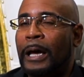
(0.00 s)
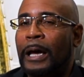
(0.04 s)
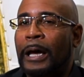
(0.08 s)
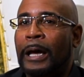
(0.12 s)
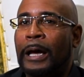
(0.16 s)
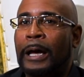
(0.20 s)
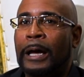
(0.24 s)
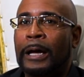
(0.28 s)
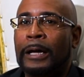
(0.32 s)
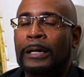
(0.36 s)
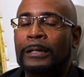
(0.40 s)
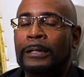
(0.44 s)

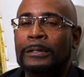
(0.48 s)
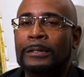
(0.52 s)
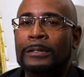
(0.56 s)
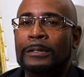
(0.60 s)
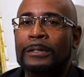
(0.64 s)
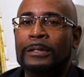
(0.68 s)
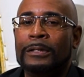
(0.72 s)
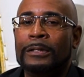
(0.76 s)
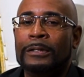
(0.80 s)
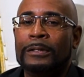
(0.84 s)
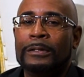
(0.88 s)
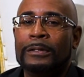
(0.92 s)

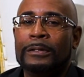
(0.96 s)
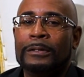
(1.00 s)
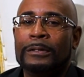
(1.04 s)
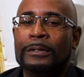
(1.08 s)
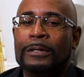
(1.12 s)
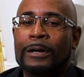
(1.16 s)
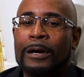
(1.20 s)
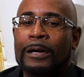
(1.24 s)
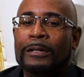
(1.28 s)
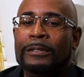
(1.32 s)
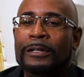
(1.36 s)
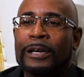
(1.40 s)
And
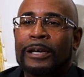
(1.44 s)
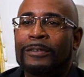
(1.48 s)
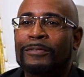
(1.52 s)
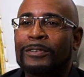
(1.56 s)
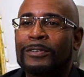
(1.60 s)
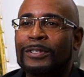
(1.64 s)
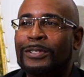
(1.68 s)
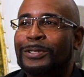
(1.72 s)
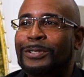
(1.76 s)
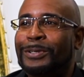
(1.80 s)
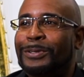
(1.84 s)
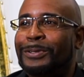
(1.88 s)
God gave
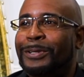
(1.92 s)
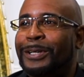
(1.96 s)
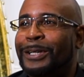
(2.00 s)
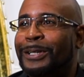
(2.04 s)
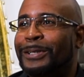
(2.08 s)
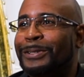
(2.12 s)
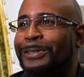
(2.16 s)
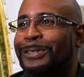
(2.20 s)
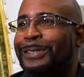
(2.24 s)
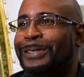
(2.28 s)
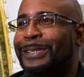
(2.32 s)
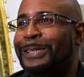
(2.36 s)
us 2
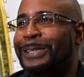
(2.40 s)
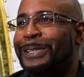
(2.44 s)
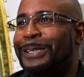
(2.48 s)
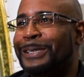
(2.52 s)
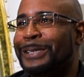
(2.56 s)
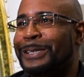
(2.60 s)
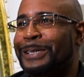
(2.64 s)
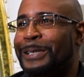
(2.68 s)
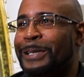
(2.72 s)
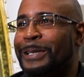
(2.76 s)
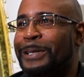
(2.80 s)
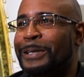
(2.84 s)
ears to
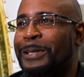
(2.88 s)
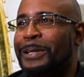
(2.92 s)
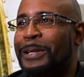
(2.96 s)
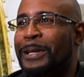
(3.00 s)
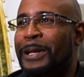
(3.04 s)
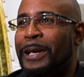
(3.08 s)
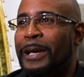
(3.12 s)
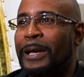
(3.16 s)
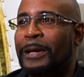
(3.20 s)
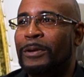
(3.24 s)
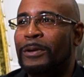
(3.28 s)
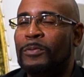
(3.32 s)
listen
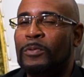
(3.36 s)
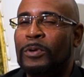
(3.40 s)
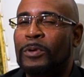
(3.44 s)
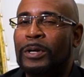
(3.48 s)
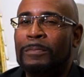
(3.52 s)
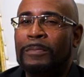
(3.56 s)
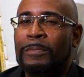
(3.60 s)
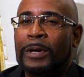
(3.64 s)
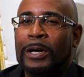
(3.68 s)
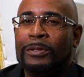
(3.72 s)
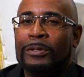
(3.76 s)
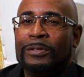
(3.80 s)
and
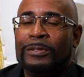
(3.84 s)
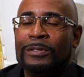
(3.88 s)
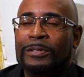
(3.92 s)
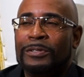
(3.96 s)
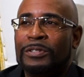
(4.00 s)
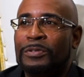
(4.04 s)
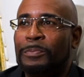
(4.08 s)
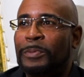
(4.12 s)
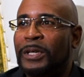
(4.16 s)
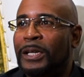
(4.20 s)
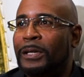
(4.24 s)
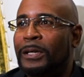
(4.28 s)
1 mouth to
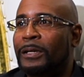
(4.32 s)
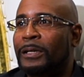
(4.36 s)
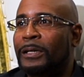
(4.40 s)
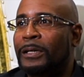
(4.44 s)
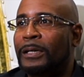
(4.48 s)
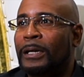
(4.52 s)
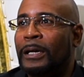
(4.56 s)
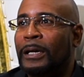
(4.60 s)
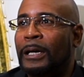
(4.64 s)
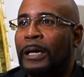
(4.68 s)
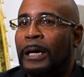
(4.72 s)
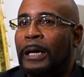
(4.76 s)
speak.
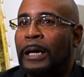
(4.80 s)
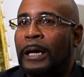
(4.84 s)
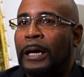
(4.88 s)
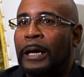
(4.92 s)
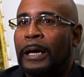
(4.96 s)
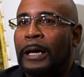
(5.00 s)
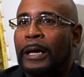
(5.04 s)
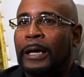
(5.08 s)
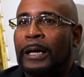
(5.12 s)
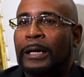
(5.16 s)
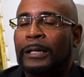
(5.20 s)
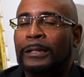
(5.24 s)

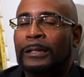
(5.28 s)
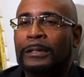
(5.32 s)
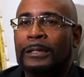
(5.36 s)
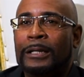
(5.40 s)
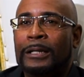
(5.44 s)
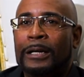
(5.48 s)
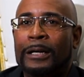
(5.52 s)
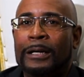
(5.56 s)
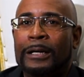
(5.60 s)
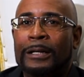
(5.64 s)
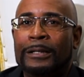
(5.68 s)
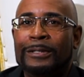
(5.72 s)
And,
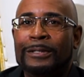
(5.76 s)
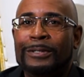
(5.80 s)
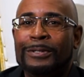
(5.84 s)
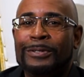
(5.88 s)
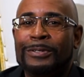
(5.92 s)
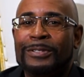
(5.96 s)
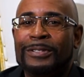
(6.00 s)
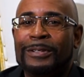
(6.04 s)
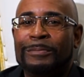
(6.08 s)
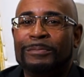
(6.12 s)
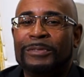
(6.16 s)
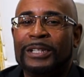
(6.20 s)

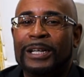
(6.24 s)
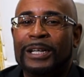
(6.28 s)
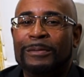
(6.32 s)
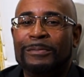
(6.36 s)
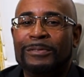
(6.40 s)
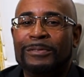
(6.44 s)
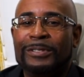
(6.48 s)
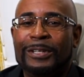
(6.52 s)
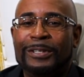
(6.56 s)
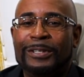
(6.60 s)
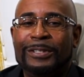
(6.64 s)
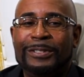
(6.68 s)

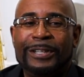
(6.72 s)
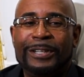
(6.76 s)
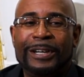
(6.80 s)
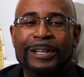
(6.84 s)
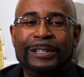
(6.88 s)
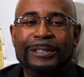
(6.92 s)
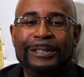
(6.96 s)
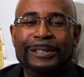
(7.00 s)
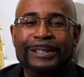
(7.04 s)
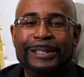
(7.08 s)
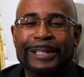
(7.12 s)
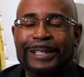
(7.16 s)
sometimes the
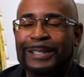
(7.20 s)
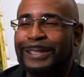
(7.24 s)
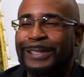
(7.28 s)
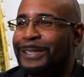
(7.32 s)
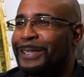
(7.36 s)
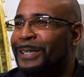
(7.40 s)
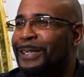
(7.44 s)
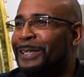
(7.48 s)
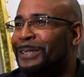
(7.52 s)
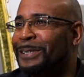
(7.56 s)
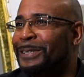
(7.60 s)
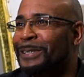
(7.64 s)
tongue says
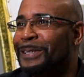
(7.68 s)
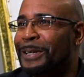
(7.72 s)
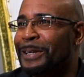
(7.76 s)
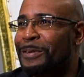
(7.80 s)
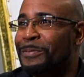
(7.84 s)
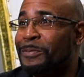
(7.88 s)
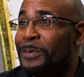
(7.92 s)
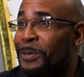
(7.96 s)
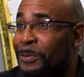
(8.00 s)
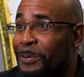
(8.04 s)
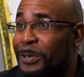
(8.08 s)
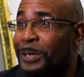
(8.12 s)
things
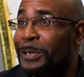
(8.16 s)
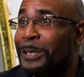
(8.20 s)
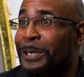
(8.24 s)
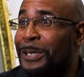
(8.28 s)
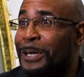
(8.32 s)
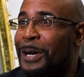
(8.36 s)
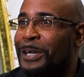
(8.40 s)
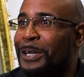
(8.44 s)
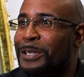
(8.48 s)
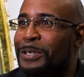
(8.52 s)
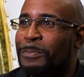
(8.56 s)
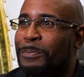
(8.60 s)
that we're really
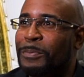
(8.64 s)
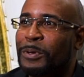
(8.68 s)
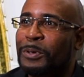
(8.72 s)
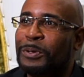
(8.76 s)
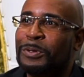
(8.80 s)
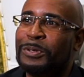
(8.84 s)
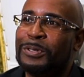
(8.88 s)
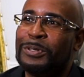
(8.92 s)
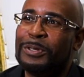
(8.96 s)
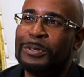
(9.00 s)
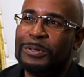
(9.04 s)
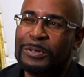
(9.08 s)
not
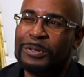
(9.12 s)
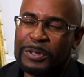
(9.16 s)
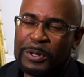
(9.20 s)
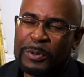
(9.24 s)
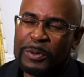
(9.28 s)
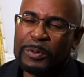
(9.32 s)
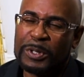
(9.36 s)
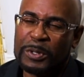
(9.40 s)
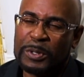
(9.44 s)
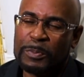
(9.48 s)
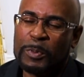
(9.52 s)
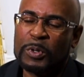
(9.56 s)
supposed to, so
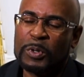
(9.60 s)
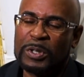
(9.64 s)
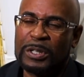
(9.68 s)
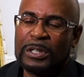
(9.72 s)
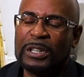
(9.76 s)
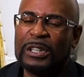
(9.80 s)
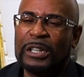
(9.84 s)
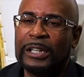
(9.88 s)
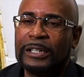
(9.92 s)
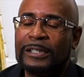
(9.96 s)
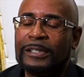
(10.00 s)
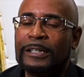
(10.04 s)
we're supposed
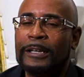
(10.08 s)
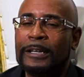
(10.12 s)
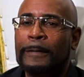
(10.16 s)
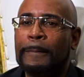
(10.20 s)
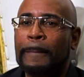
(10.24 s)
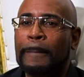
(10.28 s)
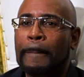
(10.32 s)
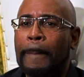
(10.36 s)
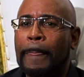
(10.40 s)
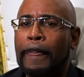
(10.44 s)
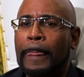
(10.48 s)
to listen.